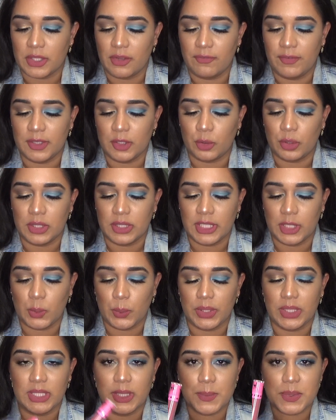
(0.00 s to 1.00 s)
velour
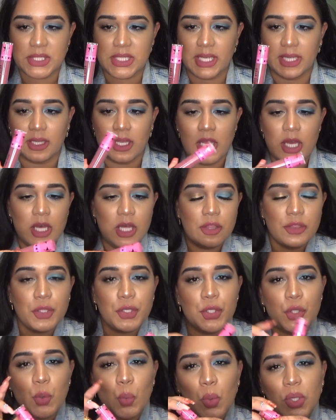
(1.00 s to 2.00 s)
liquid lipstick, the
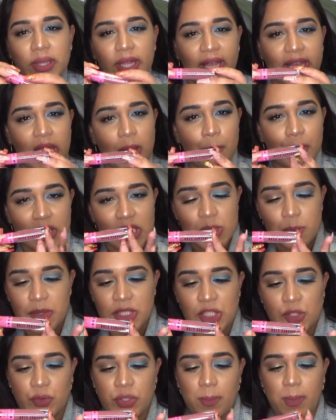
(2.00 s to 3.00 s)
new one that came in his
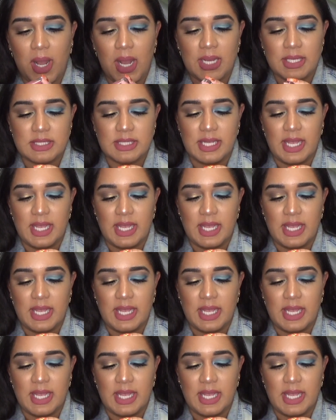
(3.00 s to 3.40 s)
mystery box.